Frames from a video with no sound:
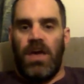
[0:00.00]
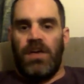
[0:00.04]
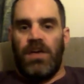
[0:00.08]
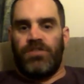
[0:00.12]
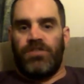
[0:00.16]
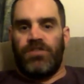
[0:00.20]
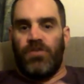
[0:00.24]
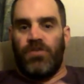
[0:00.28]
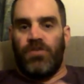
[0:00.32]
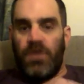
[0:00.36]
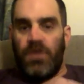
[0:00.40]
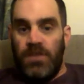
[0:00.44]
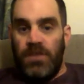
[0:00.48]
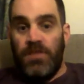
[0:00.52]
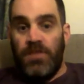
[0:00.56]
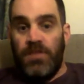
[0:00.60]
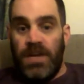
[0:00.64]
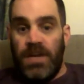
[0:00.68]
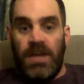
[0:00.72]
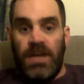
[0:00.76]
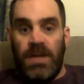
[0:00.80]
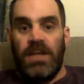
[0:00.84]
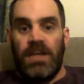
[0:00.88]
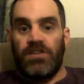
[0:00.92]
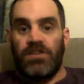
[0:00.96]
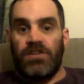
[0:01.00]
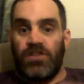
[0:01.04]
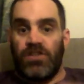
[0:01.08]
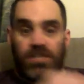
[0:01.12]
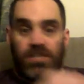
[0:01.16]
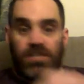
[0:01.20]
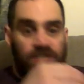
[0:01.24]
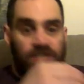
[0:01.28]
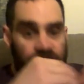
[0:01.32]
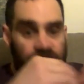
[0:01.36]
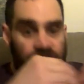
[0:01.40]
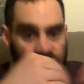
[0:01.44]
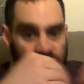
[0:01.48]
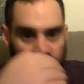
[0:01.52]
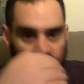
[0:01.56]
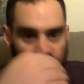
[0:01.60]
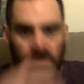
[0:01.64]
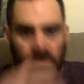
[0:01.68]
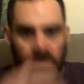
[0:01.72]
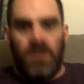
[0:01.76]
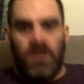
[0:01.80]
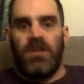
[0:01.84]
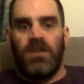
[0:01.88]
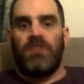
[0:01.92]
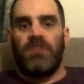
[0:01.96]
So in the beginning, it's
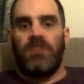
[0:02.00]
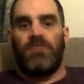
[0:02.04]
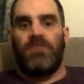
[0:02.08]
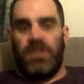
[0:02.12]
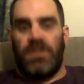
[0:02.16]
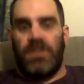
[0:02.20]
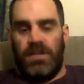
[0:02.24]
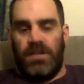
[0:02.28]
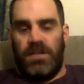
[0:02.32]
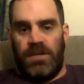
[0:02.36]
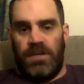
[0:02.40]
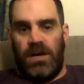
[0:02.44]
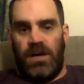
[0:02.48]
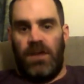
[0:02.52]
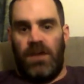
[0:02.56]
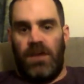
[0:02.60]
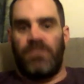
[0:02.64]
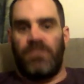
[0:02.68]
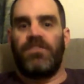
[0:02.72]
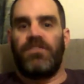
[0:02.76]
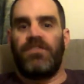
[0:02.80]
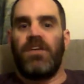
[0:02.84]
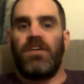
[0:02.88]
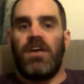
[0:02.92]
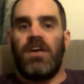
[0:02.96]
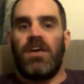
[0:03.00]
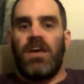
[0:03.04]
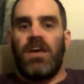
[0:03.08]
extremely tough,